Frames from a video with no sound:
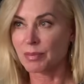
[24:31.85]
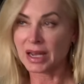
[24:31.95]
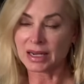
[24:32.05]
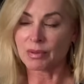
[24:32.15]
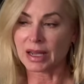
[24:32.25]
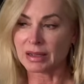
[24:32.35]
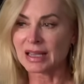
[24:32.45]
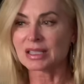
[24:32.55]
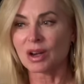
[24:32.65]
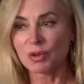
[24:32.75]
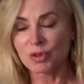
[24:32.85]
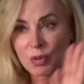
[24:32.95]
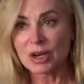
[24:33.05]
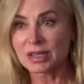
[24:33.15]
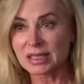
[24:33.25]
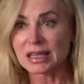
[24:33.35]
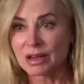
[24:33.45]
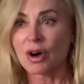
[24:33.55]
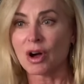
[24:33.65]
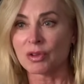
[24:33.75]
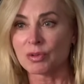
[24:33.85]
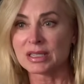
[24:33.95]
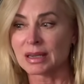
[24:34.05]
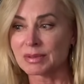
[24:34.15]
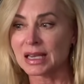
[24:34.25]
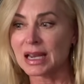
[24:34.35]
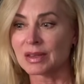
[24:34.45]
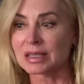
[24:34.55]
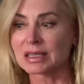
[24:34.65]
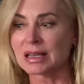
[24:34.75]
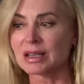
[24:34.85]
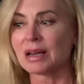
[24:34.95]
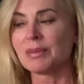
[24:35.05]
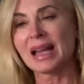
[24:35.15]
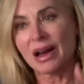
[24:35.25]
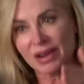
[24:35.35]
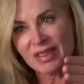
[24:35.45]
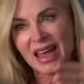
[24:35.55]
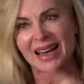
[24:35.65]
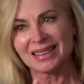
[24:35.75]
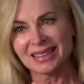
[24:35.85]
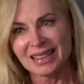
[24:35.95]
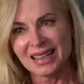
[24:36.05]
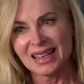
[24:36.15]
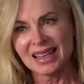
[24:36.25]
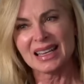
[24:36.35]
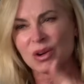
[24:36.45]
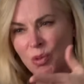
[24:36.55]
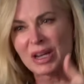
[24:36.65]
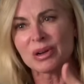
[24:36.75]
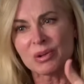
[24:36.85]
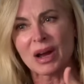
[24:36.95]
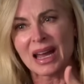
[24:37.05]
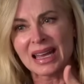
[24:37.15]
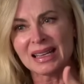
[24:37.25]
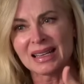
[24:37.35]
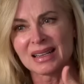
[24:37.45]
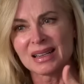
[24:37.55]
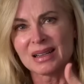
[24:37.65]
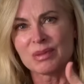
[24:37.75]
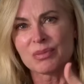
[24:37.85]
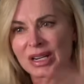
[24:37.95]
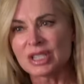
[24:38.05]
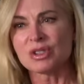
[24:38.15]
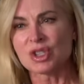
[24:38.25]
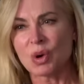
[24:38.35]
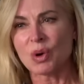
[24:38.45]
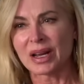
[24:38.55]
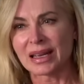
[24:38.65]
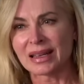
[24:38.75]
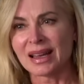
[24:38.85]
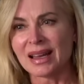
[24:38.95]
But anyway, it's the weirdest thing of all. The reason I'm saying this is coming out of that in a weird way brings you joy.